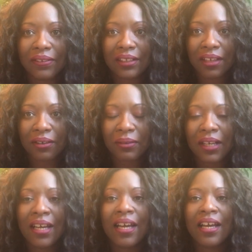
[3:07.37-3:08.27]
So
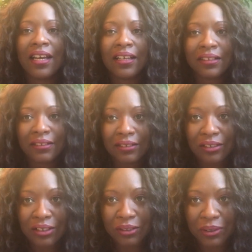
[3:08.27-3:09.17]

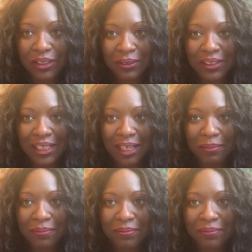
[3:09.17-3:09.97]
you can do the same.